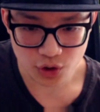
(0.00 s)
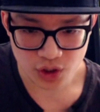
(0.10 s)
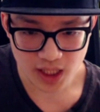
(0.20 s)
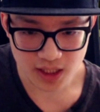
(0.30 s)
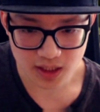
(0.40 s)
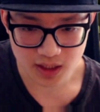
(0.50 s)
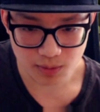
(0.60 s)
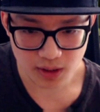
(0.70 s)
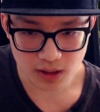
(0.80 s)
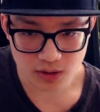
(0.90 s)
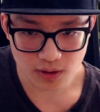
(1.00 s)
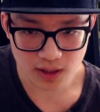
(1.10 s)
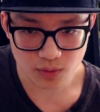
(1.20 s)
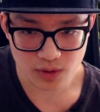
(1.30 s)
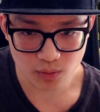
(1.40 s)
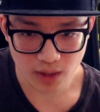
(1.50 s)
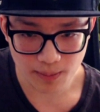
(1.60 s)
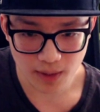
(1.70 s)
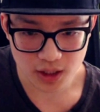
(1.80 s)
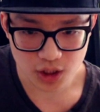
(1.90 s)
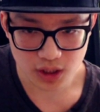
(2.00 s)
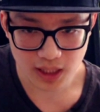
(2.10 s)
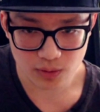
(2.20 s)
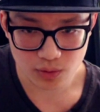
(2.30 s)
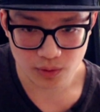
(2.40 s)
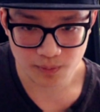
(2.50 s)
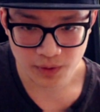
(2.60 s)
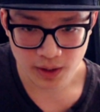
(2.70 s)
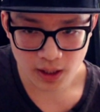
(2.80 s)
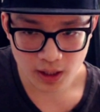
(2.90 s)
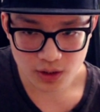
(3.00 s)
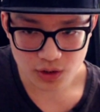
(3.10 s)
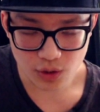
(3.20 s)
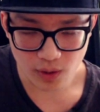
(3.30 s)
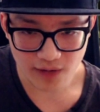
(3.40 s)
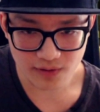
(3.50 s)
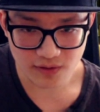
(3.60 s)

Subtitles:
chasing speed. So that's the reason why I'm not touching that rune. So you don't have any of